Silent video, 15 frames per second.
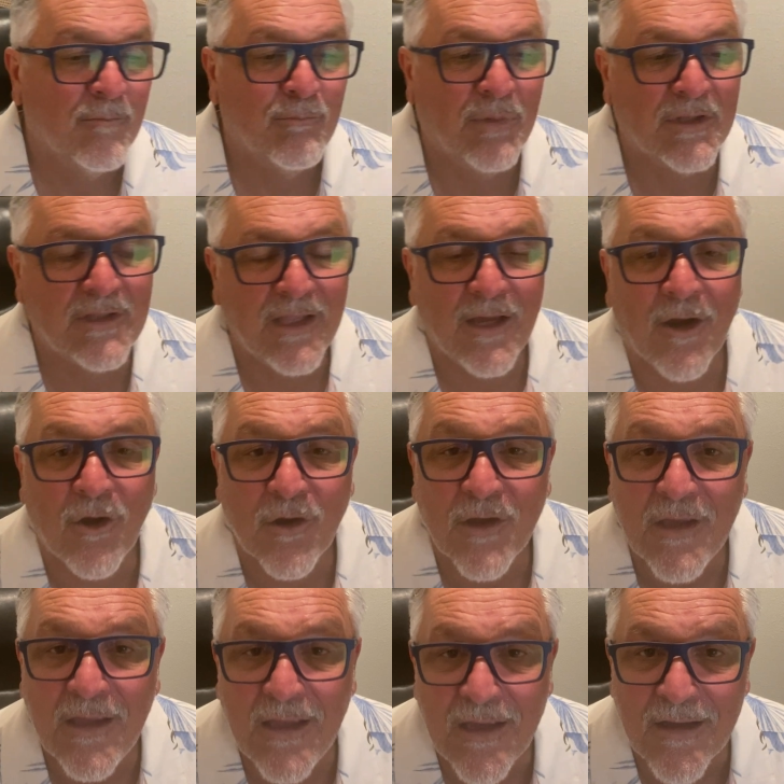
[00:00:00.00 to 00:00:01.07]
but they are
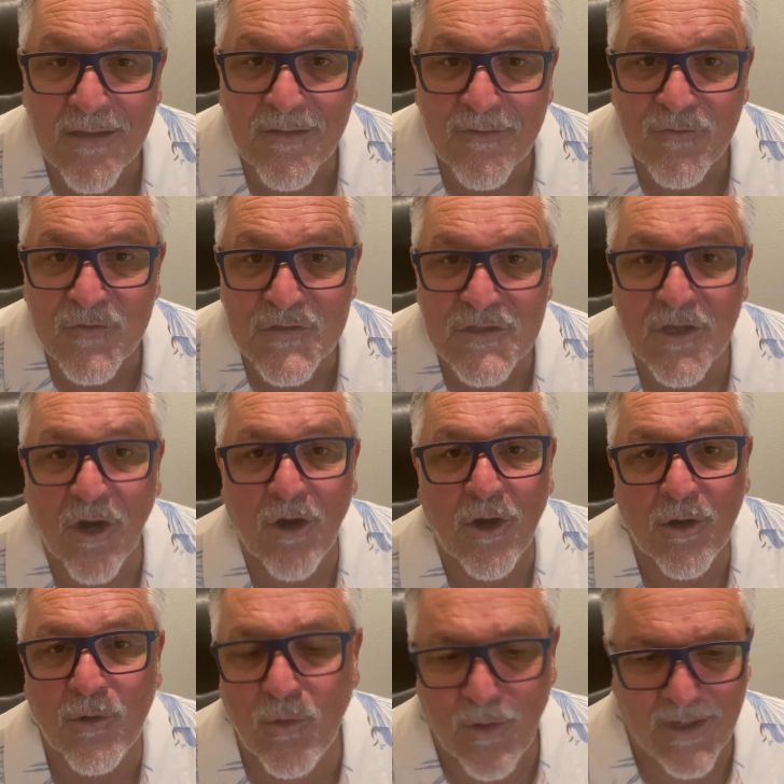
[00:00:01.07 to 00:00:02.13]
gifts,
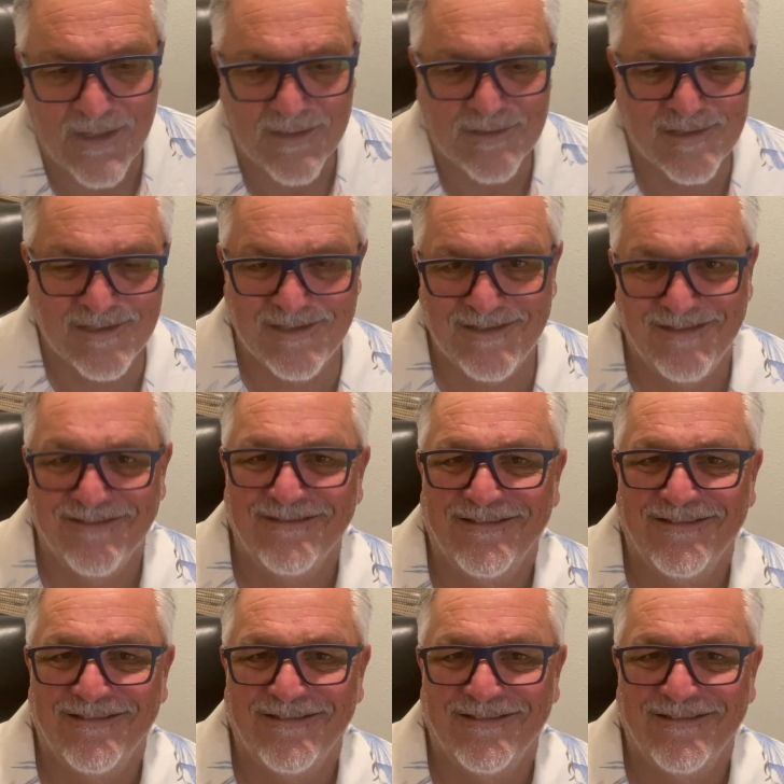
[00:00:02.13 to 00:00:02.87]
are grace.